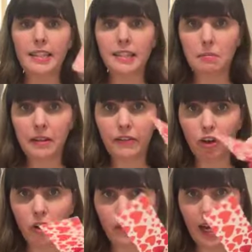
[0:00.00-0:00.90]
and some
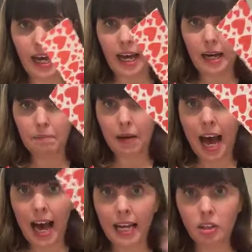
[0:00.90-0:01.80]
leftover
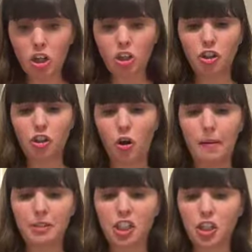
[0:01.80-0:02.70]
heart. So
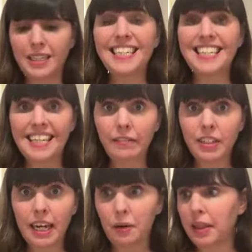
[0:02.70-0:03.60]
I'm just going to
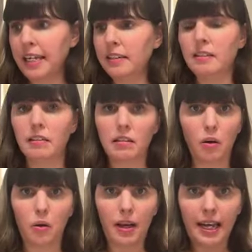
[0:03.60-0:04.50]
dovetail these.
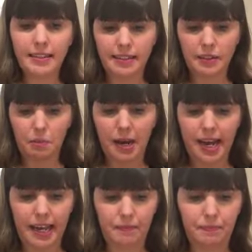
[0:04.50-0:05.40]
So easiest
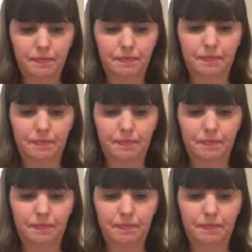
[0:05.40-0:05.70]
way